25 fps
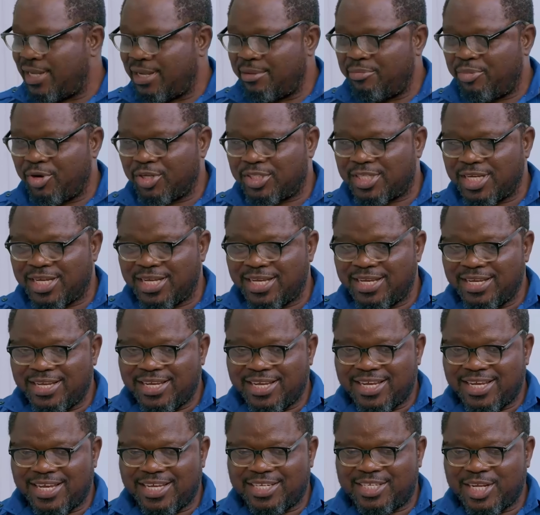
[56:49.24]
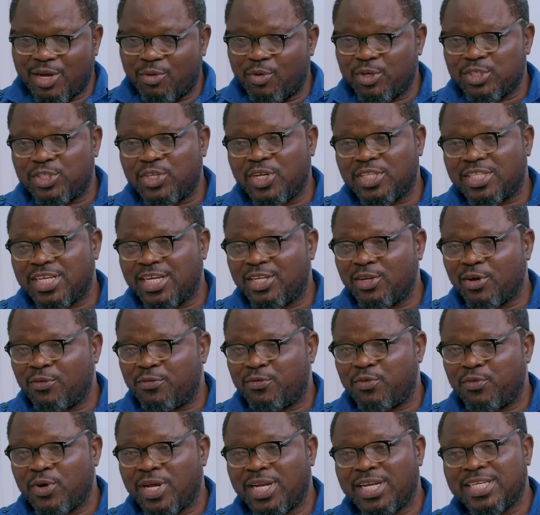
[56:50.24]
But there was not
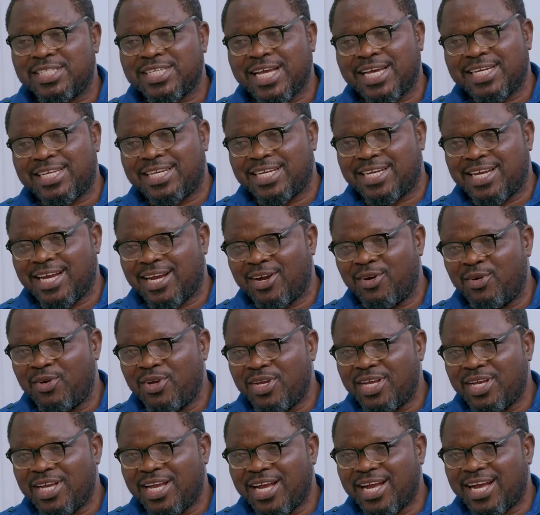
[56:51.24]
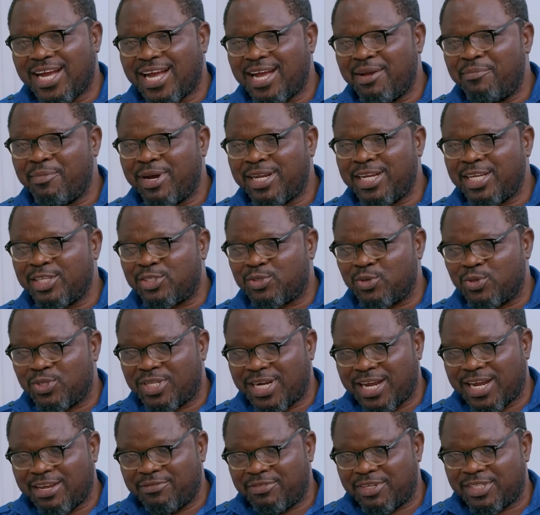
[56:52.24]
enough fuel inside the car. I managed to
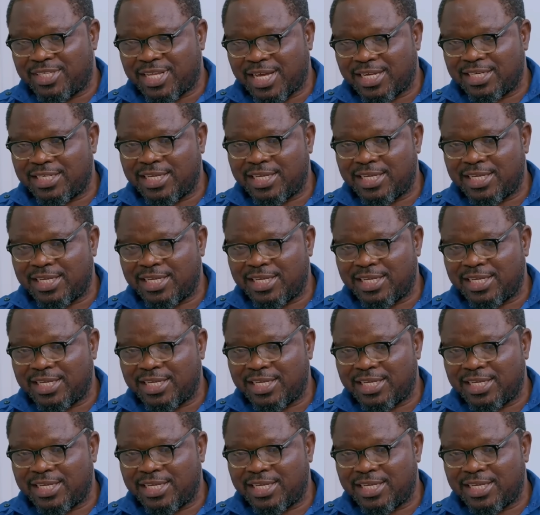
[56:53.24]
drive it down